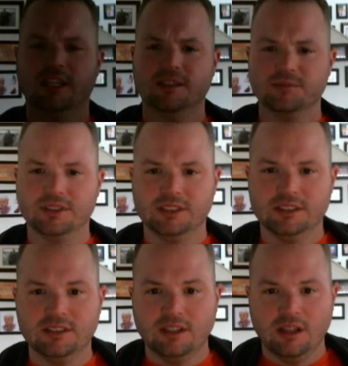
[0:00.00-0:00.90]
items
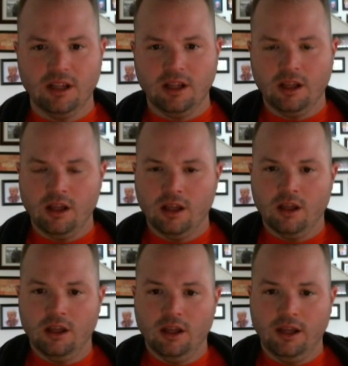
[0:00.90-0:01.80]
in,
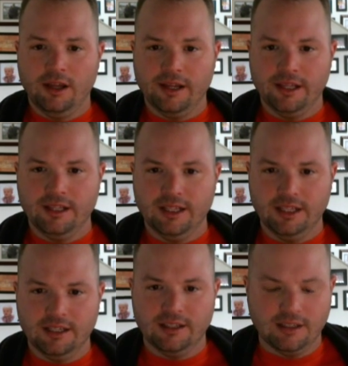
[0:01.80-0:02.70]
and
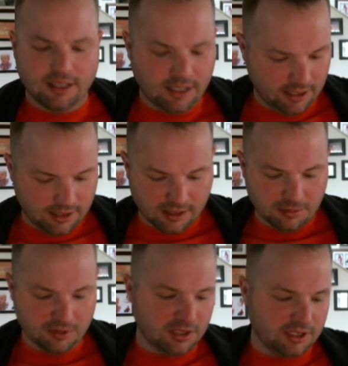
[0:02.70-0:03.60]
then I had a
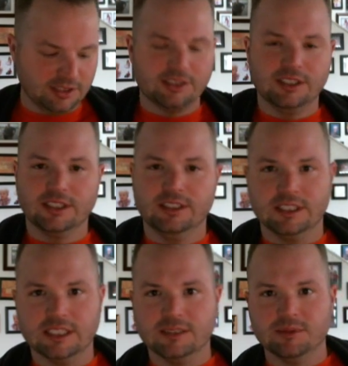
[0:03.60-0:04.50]
couple things trickle in
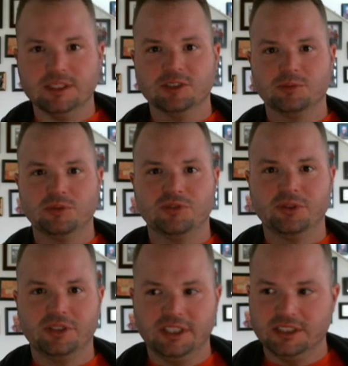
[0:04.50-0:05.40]
a couple days
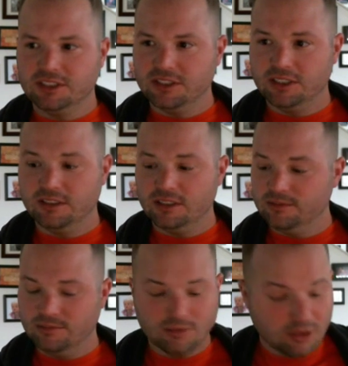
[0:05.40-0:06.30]
before there.
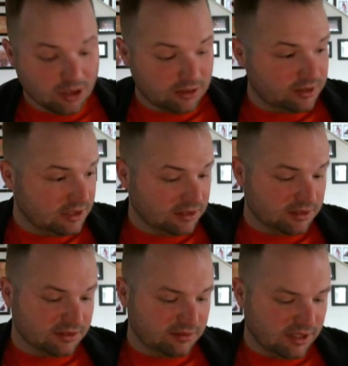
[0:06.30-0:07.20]
So we'll go over these
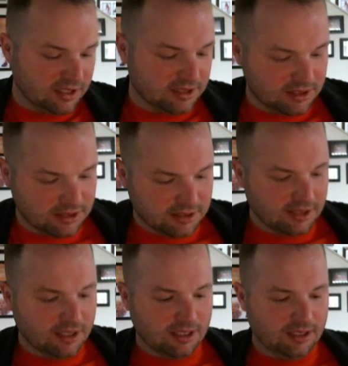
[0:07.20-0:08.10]
real fast.
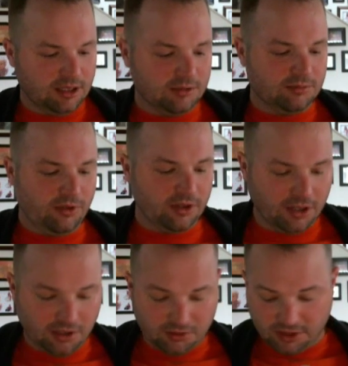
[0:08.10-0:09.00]
For the
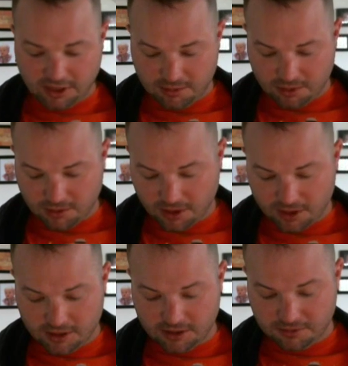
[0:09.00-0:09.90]
golf set I've been
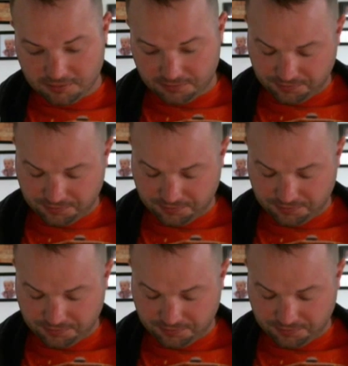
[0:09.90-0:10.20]
working on,